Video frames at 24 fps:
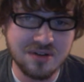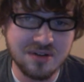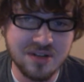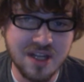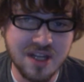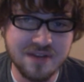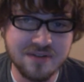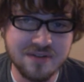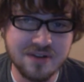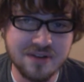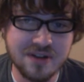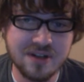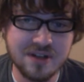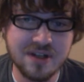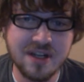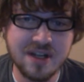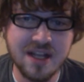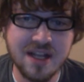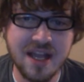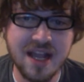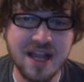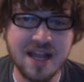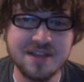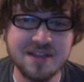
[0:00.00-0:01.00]
lever
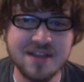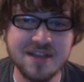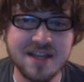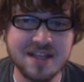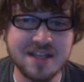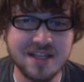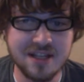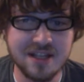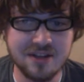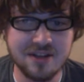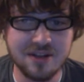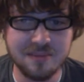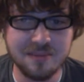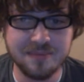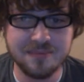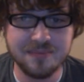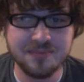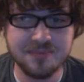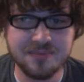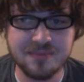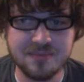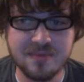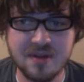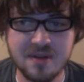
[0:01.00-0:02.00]
and they kill him.
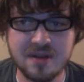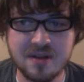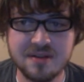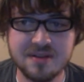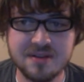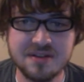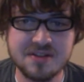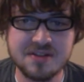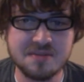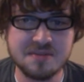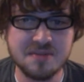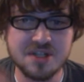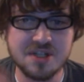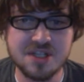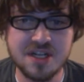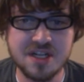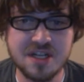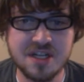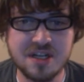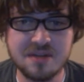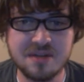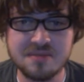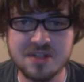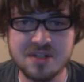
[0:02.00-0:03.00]
This
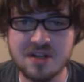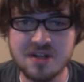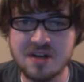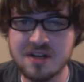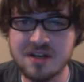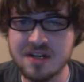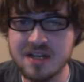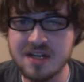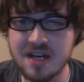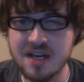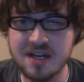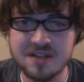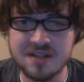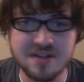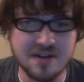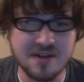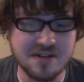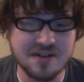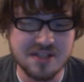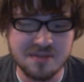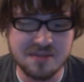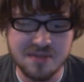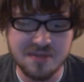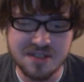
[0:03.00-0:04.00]
machine comes on and kind of
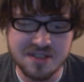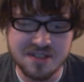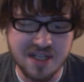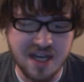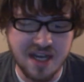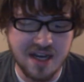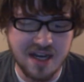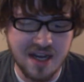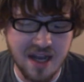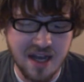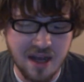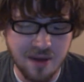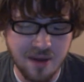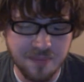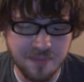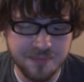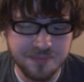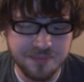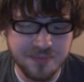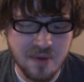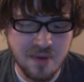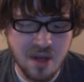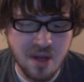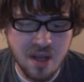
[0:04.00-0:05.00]
turns him inside out.
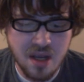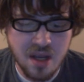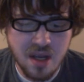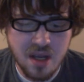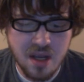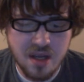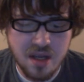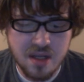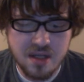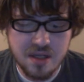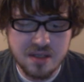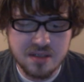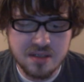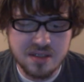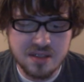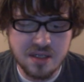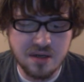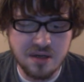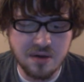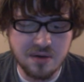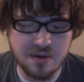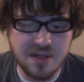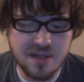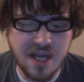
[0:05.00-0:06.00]

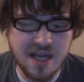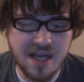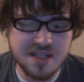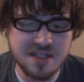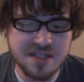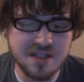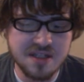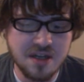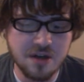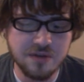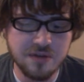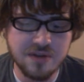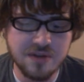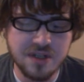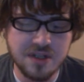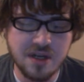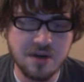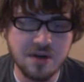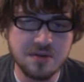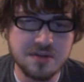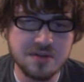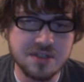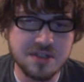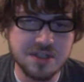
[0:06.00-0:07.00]
So Casanova
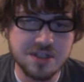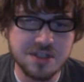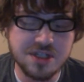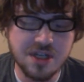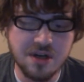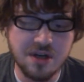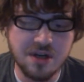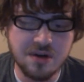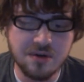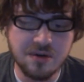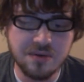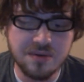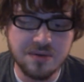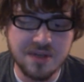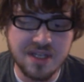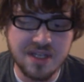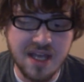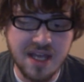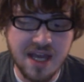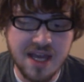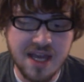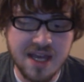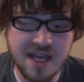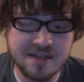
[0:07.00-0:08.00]
goes to show the
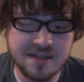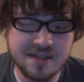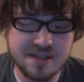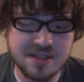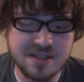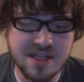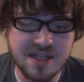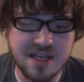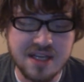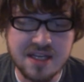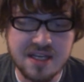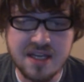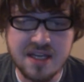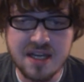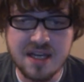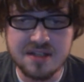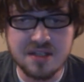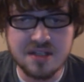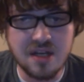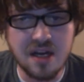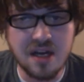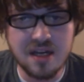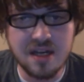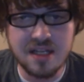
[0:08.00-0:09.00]
gangs that he
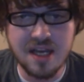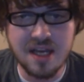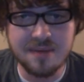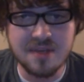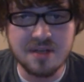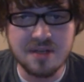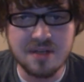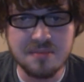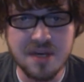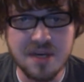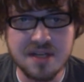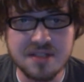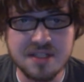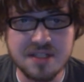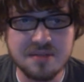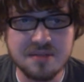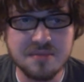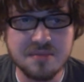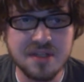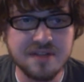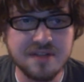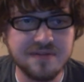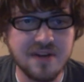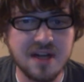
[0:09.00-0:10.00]
has caught Captain
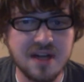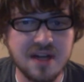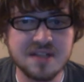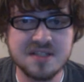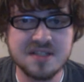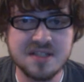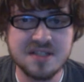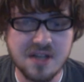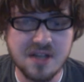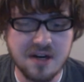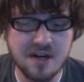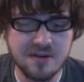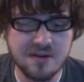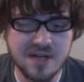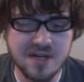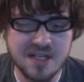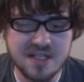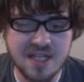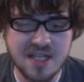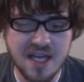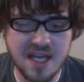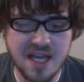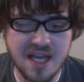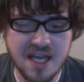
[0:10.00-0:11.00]
Amazing, but he finds he's already
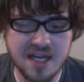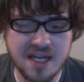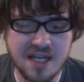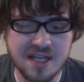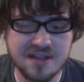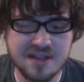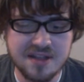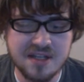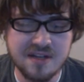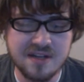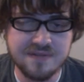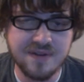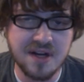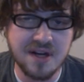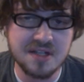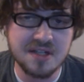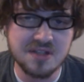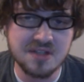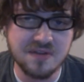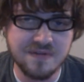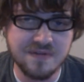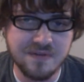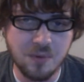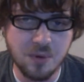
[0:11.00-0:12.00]
dead, and then he
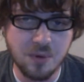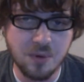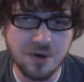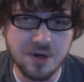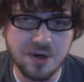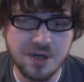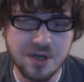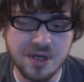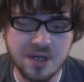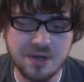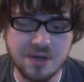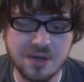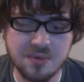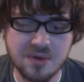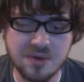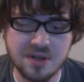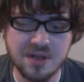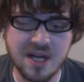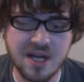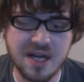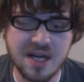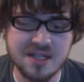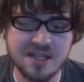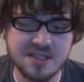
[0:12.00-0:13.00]
finds a fork and
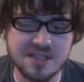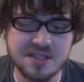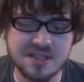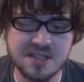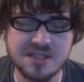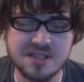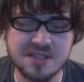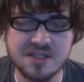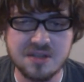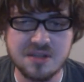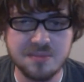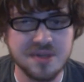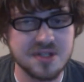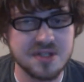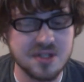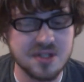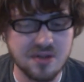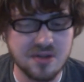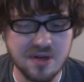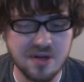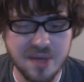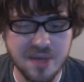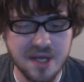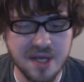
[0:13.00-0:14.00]
realizes it's the
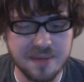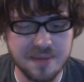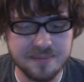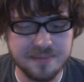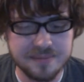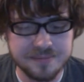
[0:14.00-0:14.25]
Mystery Men.